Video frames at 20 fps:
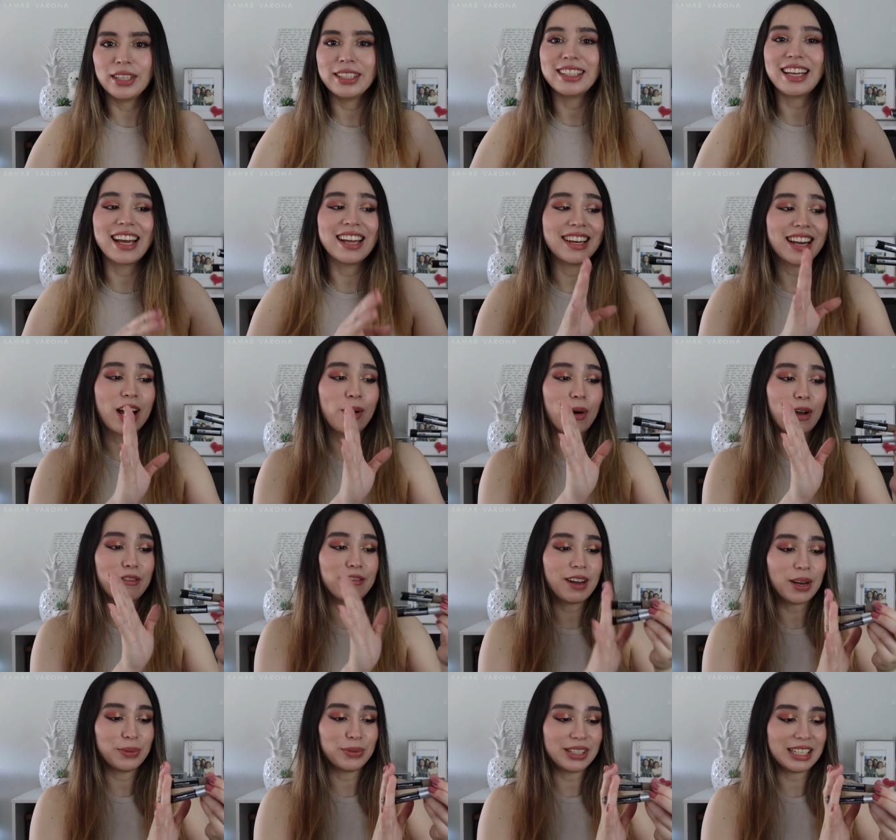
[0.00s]
it and now I
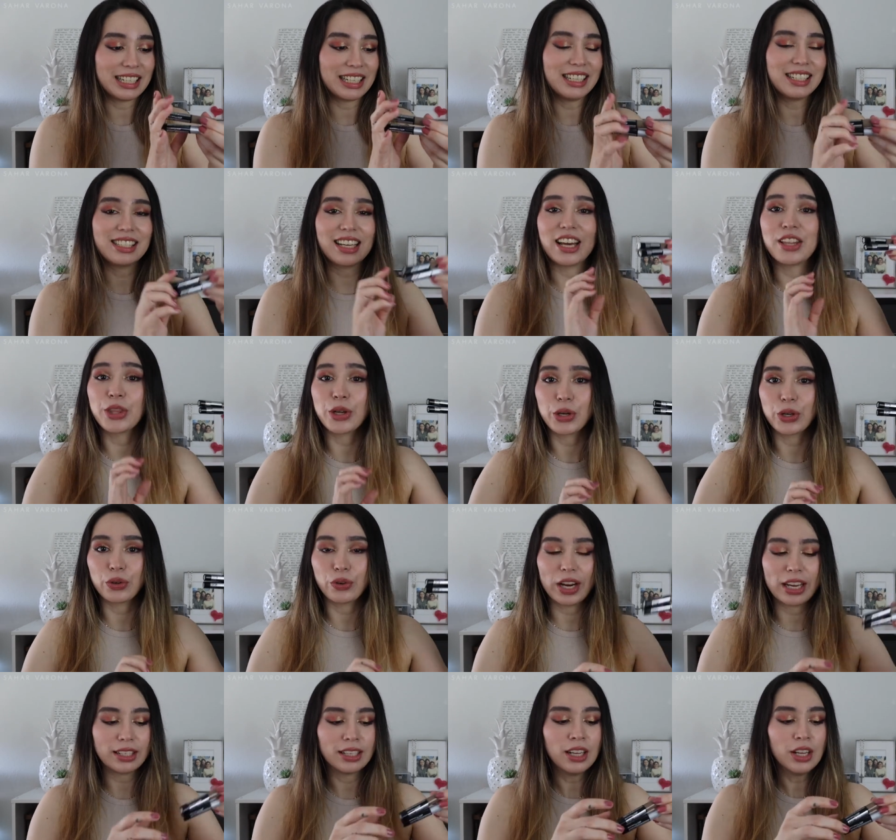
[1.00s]
found these and they're great.